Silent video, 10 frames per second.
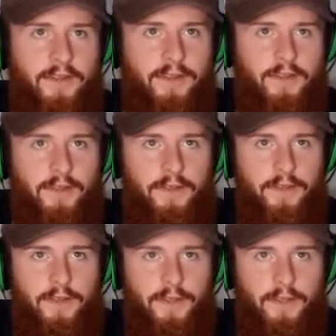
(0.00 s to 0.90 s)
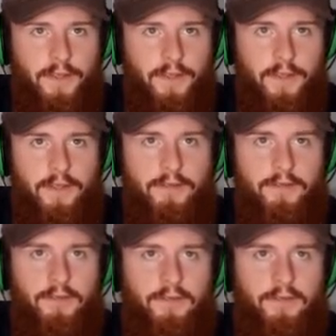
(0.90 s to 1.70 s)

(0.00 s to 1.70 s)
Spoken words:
Nobody speaks.